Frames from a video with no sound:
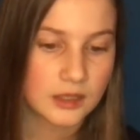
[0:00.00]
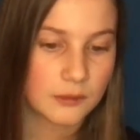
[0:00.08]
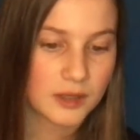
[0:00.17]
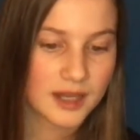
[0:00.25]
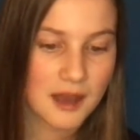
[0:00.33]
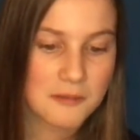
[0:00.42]

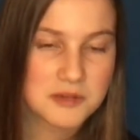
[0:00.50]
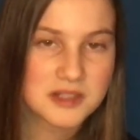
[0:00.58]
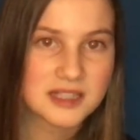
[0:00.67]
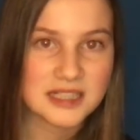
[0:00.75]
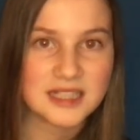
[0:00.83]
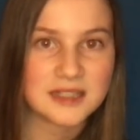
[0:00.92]
what happened
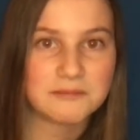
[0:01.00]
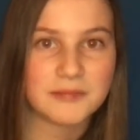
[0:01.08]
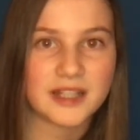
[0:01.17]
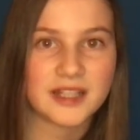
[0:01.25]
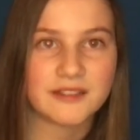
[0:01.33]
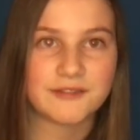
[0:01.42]
to them
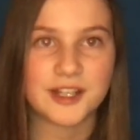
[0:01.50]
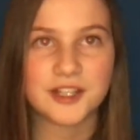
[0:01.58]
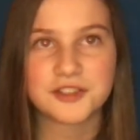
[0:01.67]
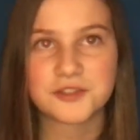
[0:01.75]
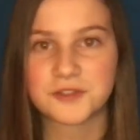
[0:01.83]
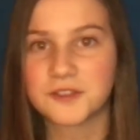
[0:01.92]
making
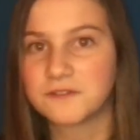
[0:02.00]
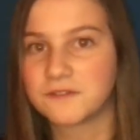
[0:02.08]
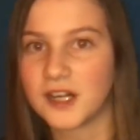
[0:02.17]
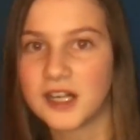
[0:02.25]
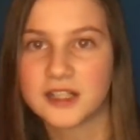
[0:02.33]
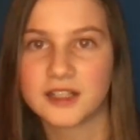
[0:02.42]
videos for
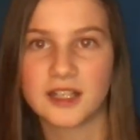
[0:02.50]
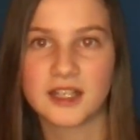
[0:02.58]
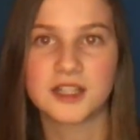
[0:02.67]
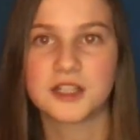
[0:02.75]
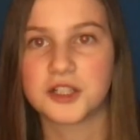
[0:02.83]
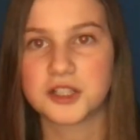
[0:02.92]
fun? Like,
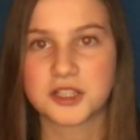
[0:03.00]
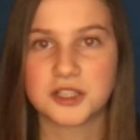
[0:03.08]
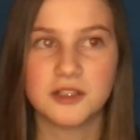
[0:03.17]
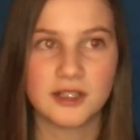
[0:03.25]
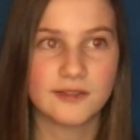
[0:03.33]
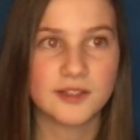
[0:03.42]
it should
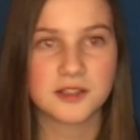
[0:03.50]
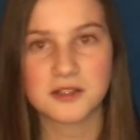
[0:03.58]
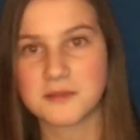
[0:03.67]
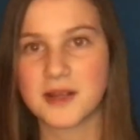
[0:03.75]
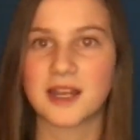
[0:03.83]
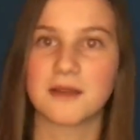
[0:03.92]
still, even though
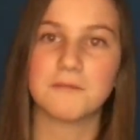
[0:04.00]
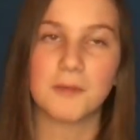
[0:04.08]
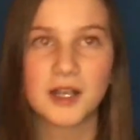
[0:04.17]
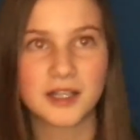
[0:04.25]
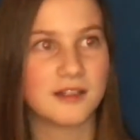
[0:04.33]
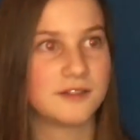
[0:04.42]
they're making
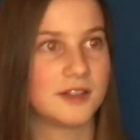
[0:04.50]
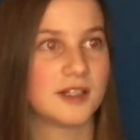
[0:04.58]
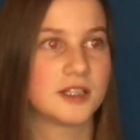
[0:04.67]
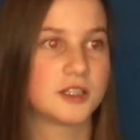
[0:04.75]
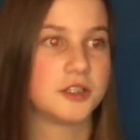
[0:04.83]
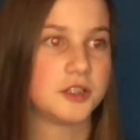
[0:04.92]
money, I feel like
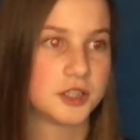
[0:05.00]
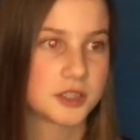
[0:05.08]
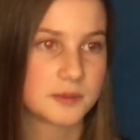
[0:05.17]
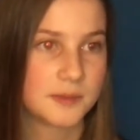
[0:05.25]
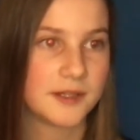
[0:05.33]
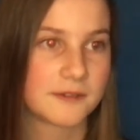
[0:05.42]
it should
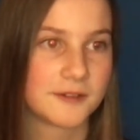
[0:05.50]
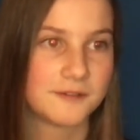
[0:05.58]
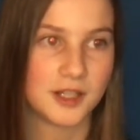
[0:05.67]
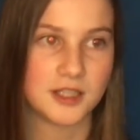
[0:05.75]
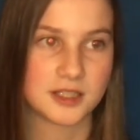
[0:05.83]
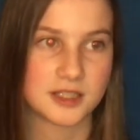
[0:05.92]
just be for
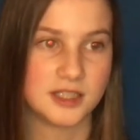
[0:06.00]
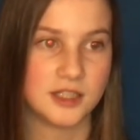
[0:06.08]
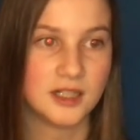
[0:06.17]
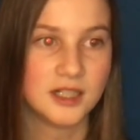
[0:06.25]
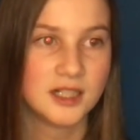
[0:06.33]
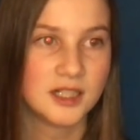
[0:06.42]
fun
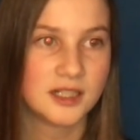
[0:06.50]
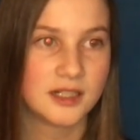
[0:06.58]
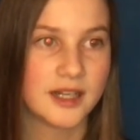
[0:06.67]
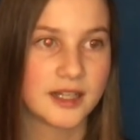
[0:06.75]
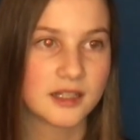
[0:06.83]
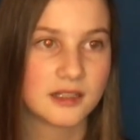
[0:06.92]
still.
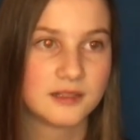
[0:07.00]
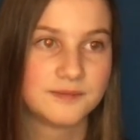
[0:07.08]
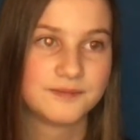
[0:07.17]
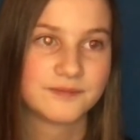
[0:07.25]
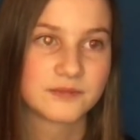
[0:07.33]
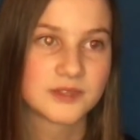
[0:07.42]
Like,
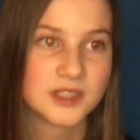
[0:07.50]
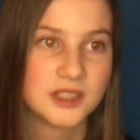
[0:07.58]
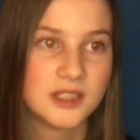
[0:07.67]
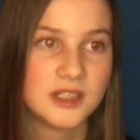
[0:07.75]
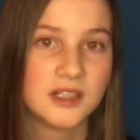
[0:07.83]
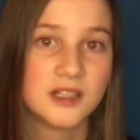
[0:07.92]

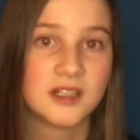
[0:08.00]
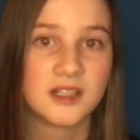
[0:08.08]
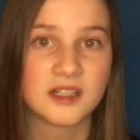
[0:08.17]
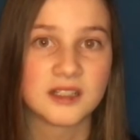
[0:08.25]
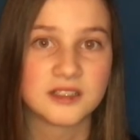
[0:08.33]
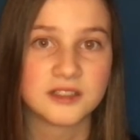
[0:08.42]

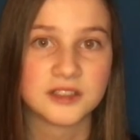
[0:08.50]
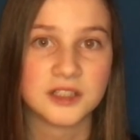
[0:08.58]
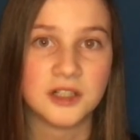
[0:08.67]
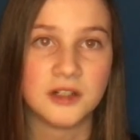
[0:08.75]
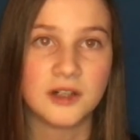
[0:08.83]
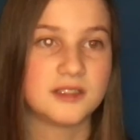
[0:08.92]
I don't
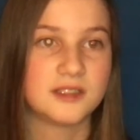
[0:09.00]
know.